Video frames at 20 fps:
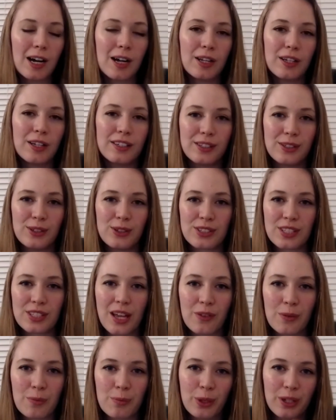You just
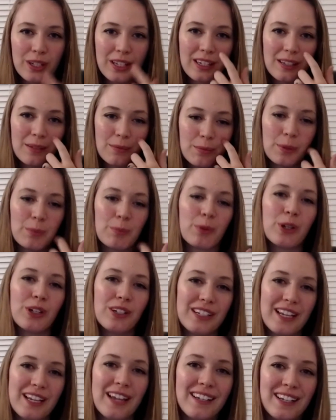haven't been put
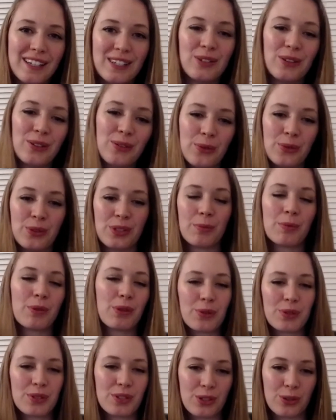yet into some of
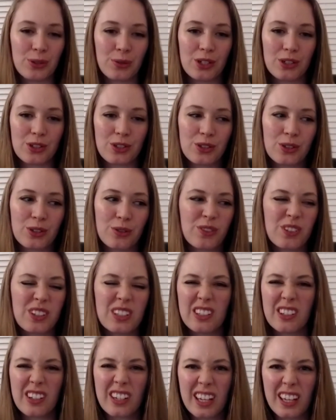those situations. So if it's
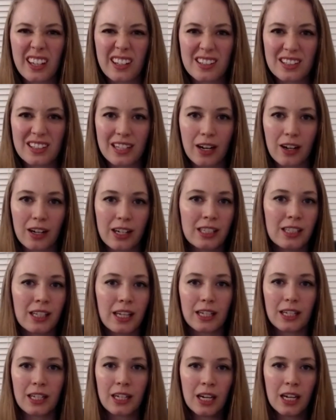looking scary,
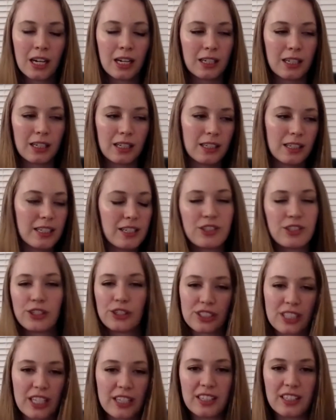like easier
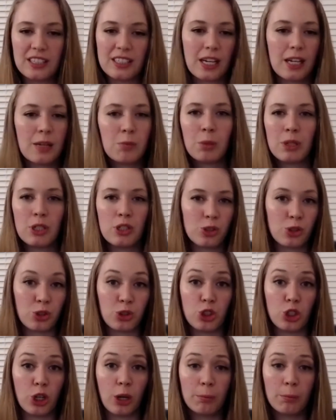said than done, but just
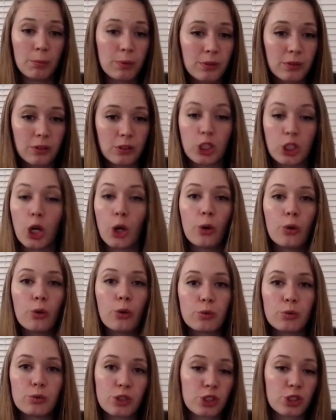jump.
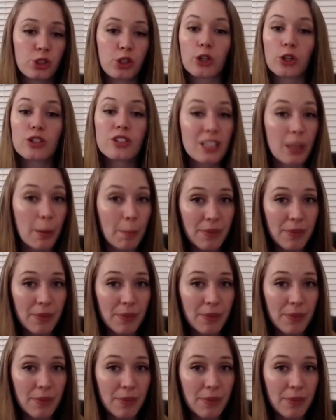Go start something.